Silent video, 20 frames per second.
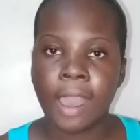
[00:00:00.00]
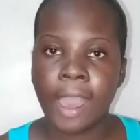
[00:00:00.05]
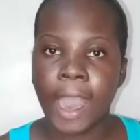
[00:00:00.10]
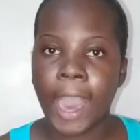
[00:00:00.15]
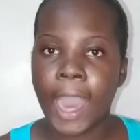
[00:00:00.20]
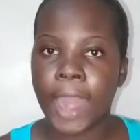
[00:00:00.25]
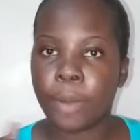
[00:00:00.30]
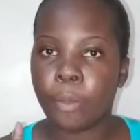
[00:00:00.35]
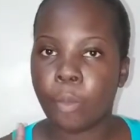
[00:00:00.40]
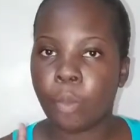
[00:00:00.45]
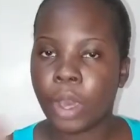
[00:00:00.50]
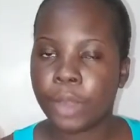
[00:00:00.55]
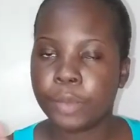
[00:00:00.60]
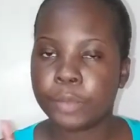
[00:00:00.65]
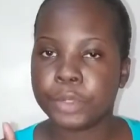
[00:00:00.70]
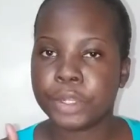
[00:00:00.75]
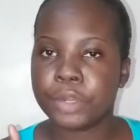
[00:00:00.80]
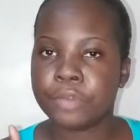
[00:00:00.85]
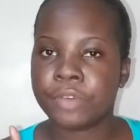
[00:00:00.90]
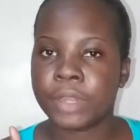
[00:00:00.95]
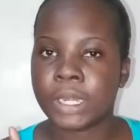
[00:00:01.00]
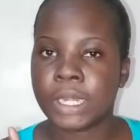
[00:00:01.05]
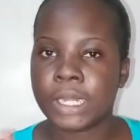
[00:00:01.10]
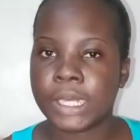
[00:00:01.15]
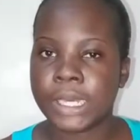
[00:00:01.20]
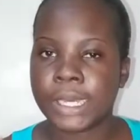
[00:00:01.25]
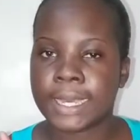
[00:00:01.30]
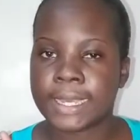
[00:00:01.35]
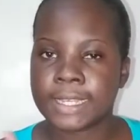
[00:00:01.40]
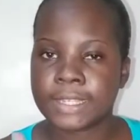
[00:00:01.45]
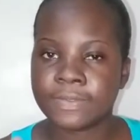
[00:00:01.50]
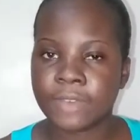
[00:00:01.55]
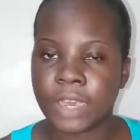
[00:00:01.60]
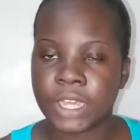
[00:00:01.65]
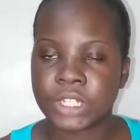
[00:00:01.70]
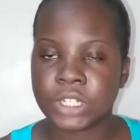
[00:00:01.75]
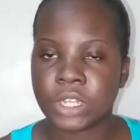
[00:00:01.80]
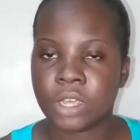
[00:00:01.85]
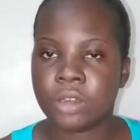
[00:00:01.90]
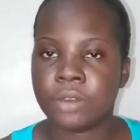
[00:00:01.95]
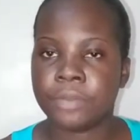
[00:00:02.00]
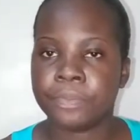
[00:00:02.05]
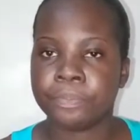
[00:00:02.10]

and one roll for Nekia's Fashion.